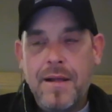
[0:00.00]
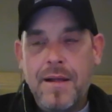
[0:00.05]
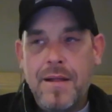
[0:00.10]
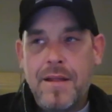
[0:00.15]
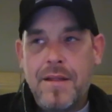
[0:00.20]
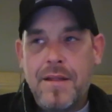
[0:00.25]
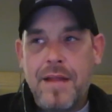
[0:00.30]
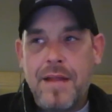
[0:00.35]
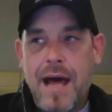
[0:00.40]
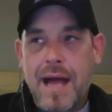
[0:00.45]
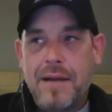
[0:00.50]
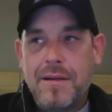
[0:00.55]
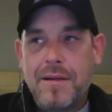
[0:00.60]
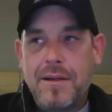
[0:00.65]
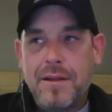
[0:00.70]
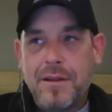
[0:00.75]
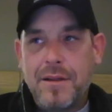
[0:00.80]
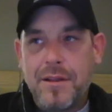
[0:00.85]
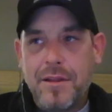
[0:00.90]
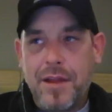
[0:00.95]
That
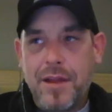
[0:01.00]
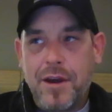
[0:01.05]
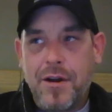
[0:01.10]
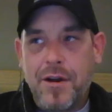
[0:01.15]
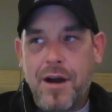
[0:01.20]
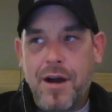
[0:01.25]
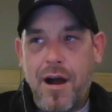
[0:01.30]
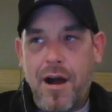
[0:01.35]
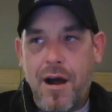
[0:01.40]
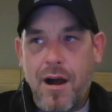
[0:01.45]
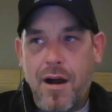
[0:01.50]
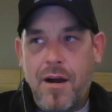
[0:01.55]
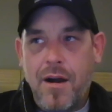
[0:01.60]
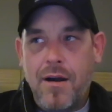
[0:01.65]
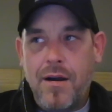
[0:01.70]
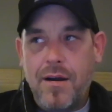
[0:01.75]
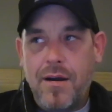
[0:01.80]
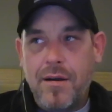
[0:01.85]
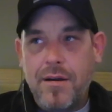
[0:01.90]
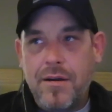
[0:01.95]
there
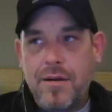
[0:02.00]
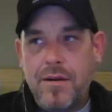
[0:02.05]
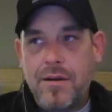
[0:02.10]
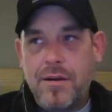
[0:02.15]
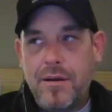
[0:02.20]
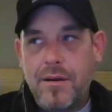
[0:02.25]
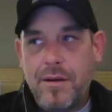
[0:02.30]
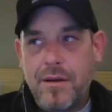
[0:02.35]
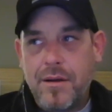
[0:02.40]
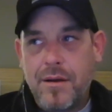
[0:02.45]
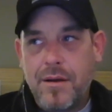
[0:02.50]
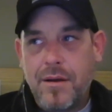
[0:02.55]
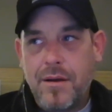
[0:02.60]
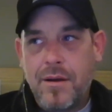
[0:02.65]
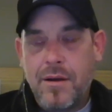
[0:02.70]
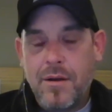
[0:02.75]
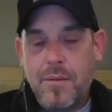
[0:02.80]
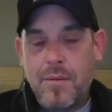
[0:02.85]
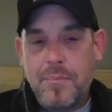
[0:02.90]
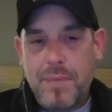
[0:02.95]
are
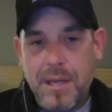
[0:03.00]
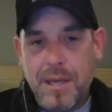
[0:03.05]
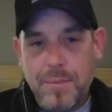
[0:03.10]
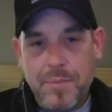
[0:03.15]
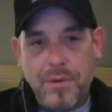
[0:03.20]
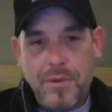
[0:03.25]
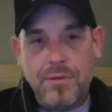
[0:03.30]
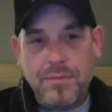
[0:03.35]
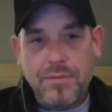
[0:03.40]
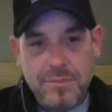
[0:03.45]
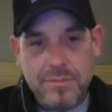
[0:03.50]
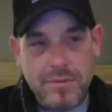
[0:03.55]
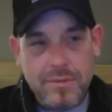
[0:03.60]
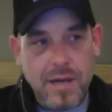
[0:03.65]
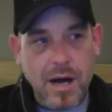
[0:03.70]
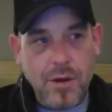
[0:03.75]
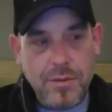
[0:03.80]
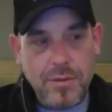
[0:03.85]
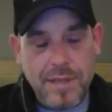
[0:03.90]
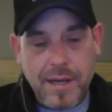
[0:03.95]
people
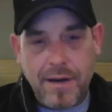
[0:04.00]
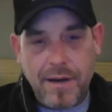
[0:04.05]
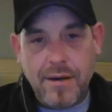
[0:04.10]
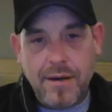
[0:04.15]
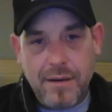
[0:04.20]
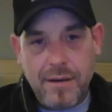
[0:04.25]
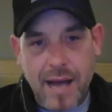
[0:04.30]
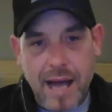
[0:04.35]
out there.